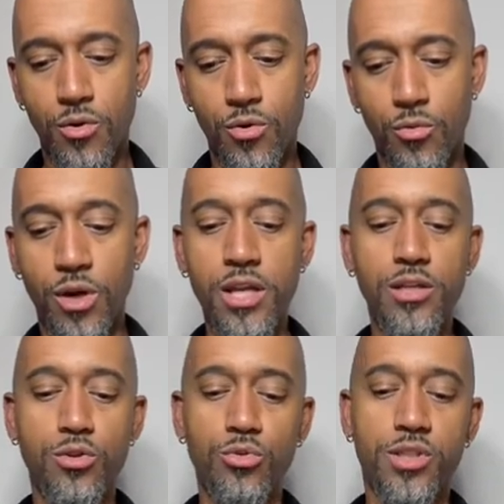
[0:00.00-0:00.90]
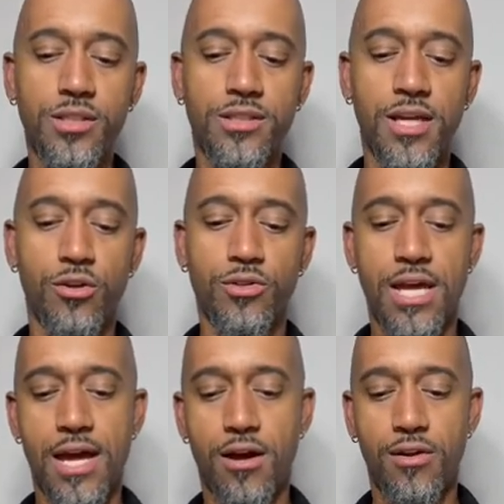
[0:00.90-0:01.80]
When you should settle
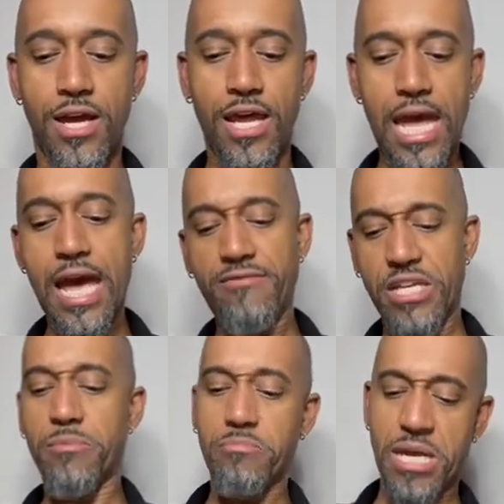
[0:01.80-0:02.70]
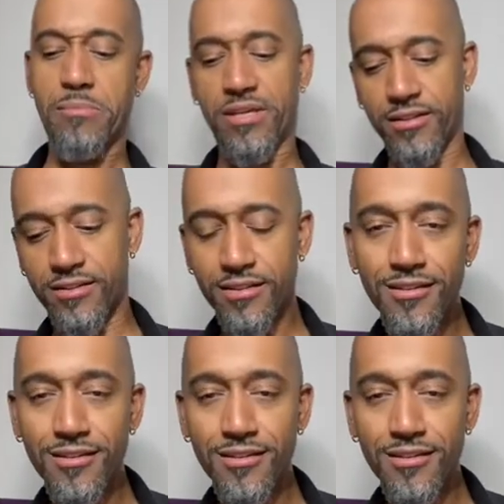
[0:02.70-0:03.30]
down and have them babies.